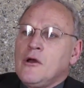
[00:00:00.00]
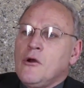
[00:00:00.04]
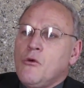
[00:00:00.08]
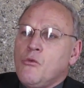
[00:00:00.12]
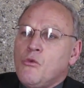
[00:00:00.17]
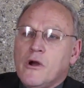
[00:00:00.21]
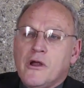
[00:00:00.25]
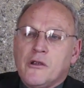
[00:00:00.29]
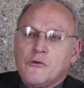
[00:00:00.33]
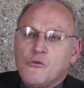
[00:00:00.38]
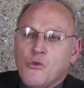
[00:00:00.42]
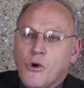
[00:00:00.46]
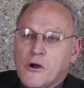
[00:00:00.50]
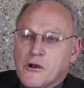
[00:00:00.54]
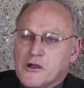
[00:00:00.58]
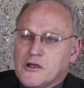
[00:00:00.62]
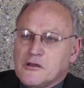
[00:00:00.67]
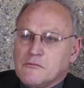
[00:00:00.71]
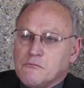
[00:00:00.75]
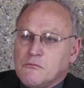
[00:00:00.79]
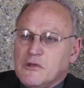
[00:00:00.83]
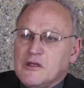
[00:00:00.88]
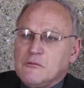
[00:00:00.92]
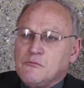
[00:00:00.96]
where one
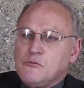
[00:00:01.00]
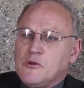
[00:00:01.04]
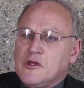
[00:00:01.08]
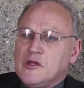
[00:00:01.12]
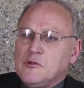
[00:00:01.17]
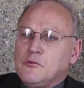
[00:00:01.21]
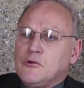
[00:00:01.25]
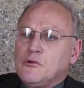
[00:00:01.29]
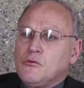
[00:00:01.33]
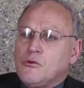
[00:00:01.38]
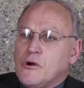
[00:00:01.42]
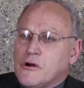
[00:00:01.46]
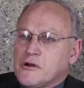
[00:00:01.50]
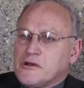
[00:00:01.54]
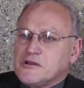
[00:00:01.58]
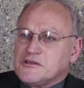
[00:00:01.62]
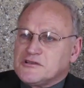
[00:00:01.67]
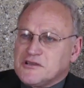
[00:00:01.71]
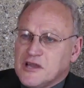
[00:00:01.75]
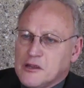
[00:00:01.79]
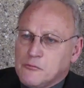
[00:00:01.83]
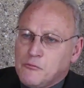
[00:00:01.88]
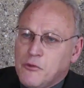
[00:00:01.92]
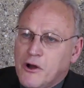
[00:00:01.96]
can meet people, one could
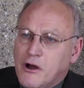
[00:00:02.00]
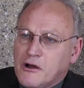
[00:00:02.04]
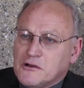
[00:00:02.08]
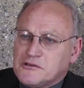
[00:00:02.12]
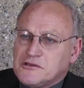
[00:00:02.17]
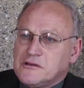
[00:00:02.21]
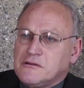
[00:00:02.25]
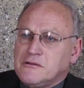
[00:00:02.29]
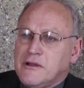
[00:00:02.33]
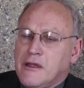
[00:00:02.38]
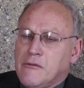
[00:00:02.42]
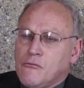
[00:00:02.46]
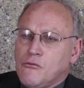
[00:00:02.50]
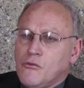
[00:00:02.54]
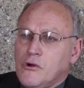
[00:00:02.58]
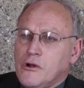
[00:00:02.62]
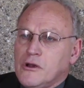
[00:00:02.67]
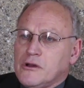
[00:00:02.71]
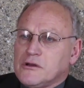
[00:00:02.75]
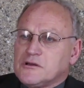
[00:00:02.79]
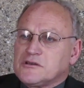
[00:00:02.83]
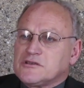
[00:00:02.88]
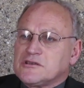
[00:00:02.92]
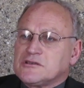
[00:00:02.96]
take part in
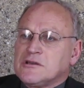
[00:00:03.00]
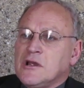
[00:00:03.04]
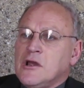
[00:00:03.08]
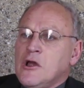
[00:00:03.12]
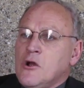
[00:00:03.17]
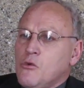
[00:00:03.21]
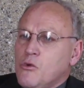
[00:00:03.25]
networks,